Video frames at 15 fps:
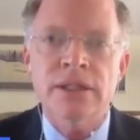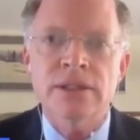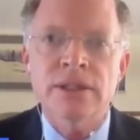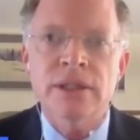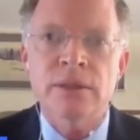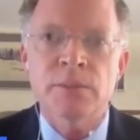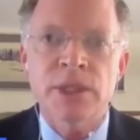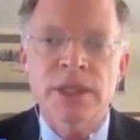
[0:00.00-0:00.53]
and
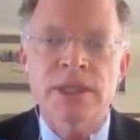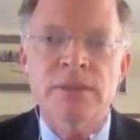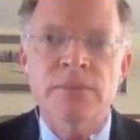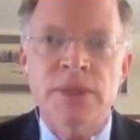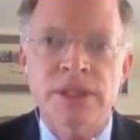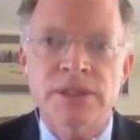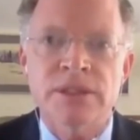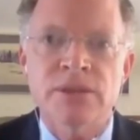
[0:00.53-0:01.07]
Secretary
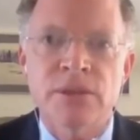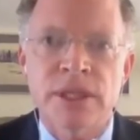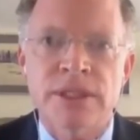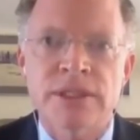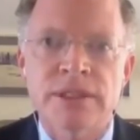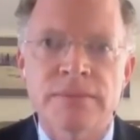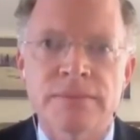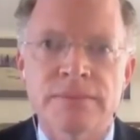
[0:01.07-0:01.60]
Blinken must
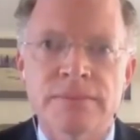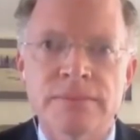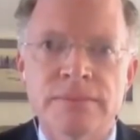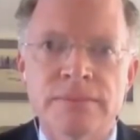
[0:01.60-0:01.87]
address it.